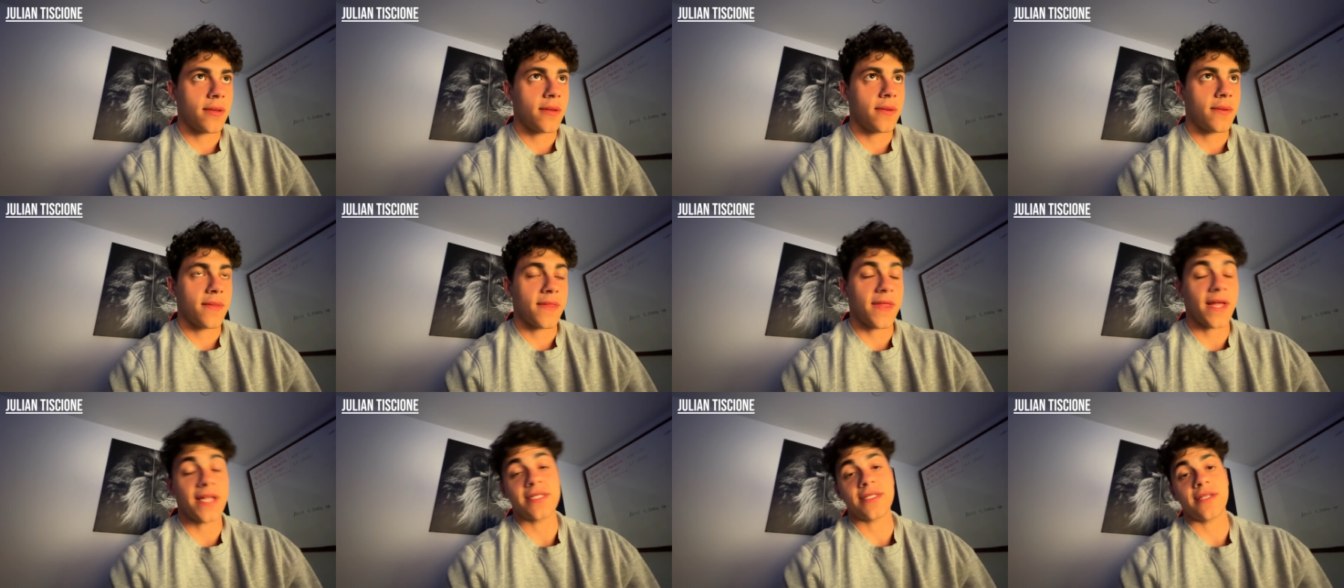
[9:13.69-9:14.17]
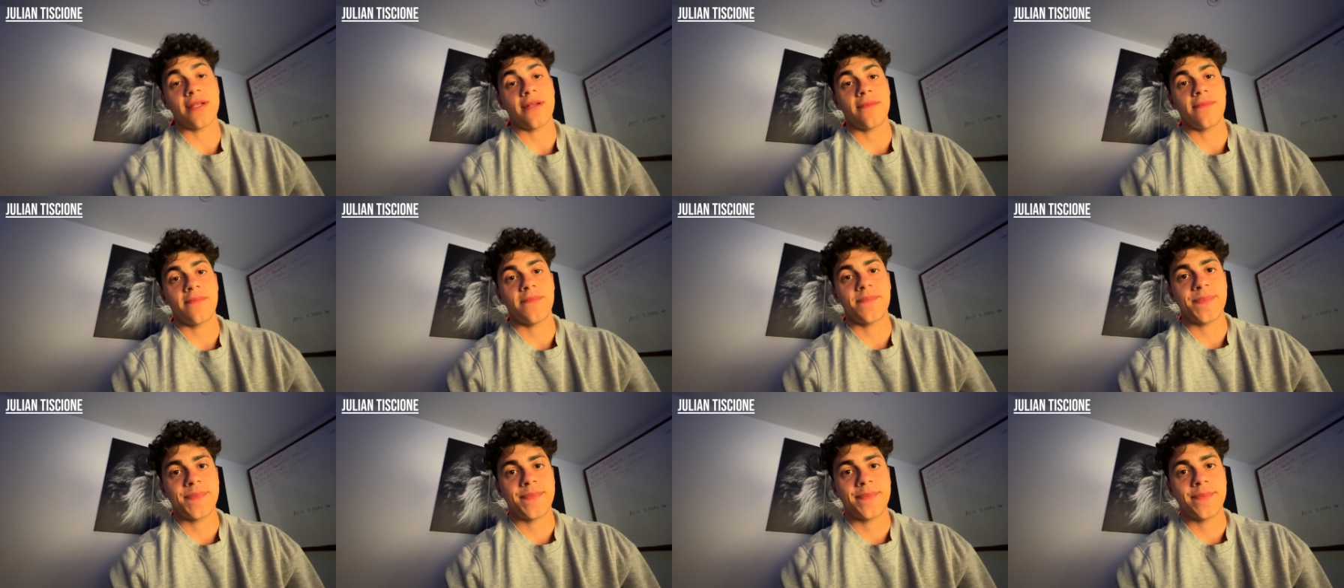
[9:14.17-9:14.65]
That's it.
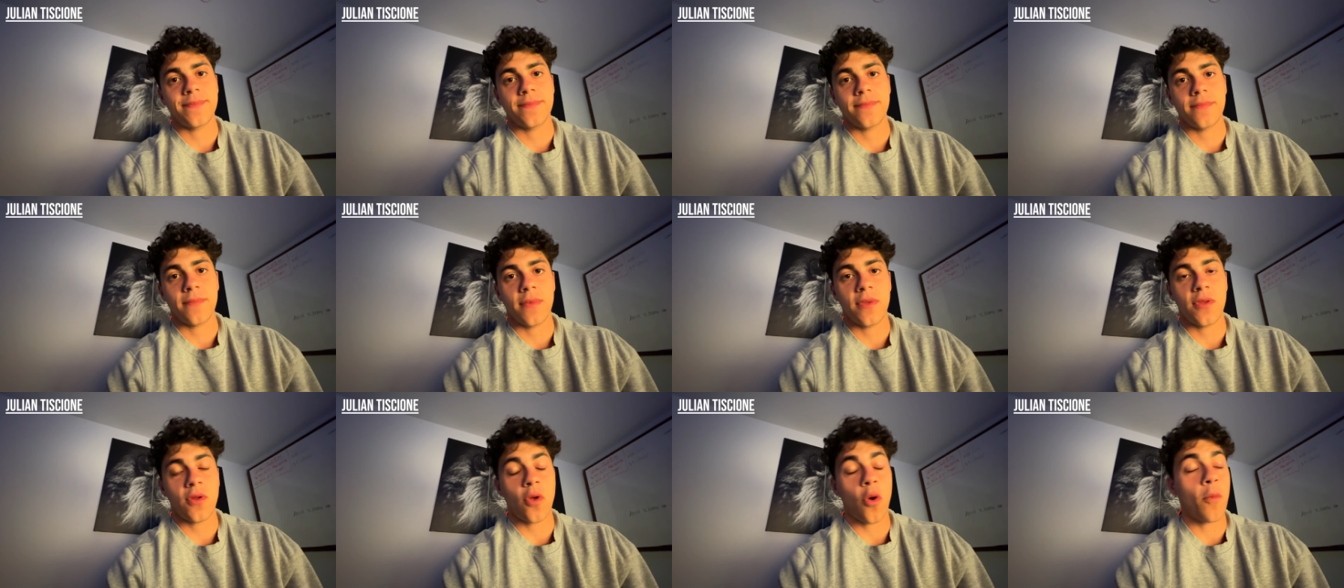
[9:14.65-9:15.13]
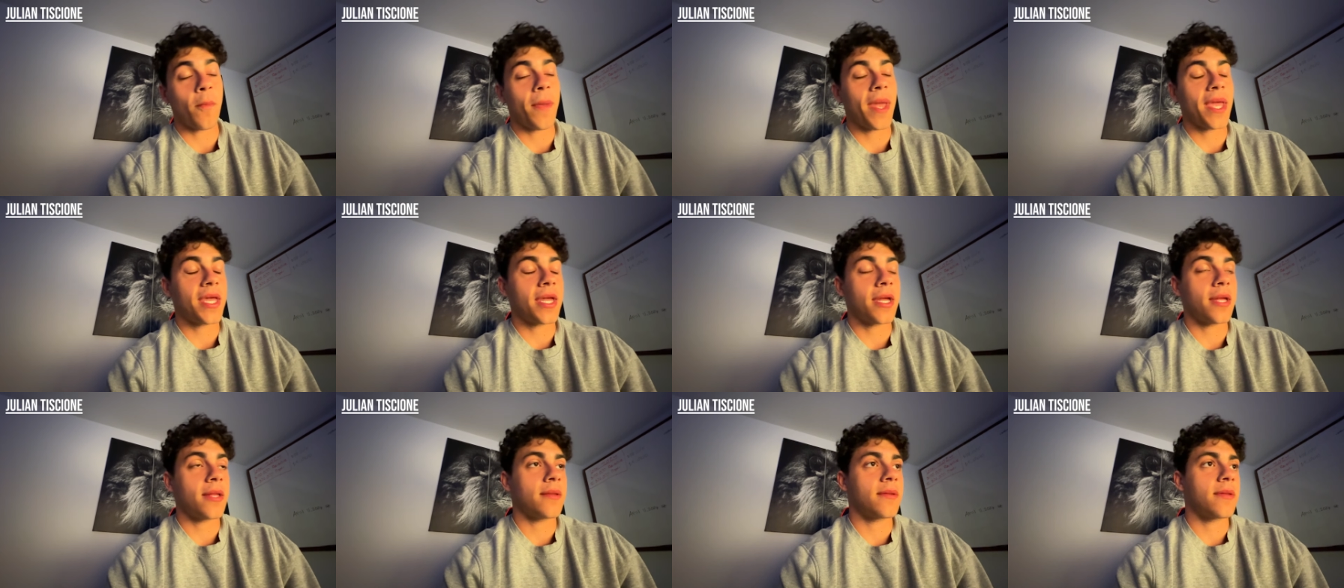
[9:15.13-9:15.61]
Don't make
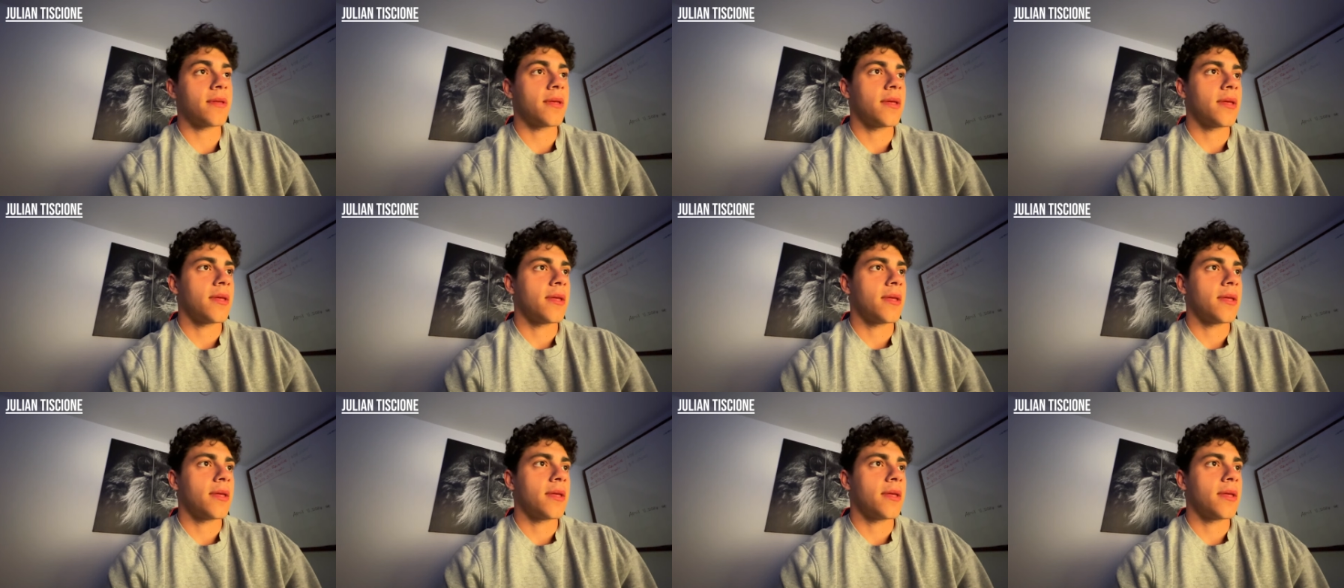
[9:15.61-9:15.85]
it